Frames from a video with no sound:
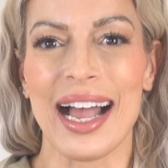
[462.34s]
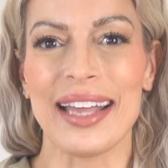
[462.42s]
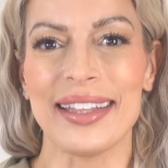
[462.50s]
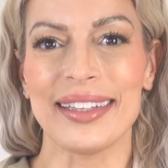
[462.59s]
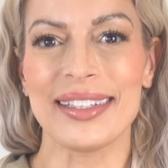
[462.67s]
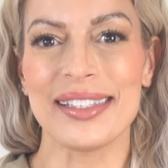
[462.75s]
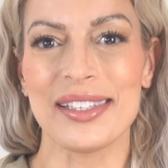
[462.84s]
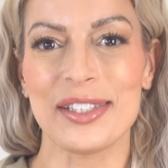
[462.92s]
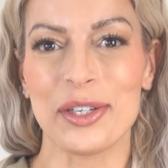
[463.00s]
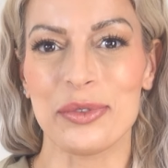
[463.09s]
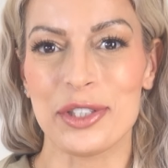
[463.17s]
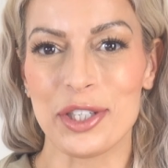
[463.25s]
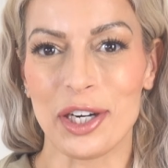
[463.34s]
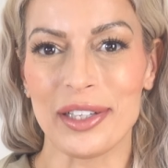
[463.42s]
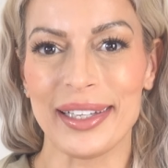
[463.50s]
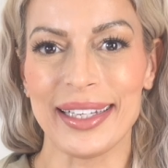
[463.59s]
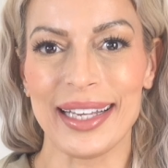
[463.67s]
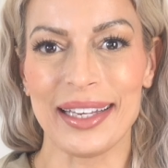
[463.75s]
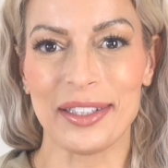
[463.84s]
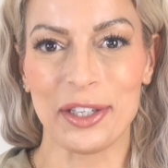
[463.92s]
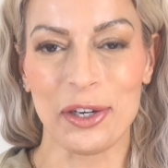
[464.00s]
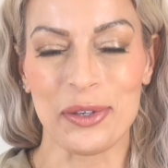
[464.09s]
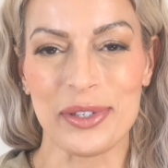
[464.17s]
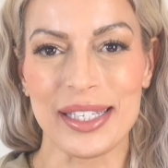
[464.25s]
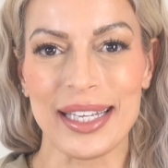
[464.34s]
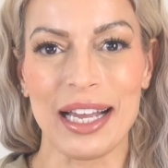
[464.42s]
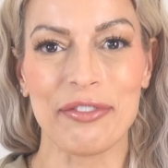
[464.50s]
I think this is so darling and cozy.